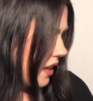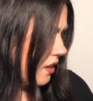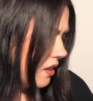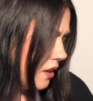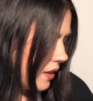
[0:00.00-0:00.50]

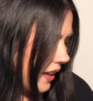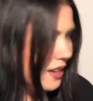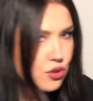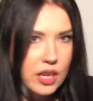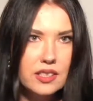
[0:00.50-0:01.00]
you know, like I
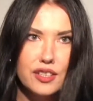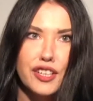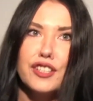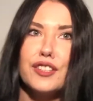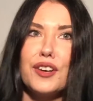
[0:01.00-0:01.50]
trust
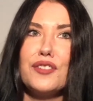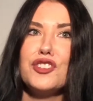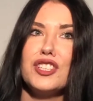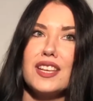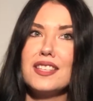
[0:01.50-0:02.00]
her, so if
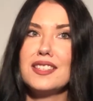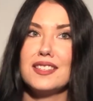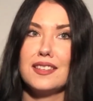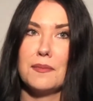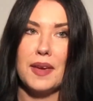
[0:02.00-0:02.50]
she says
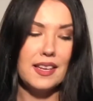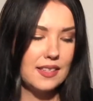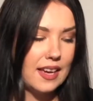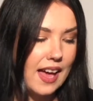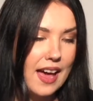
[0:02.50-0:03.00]
this is
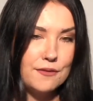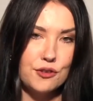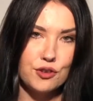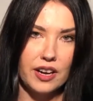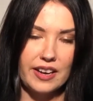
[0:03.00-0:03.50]
amazing, I have to
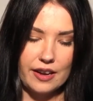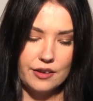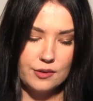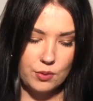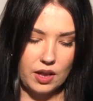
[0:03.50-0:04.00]
try it out
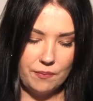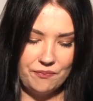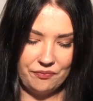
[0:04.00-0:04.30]
as well.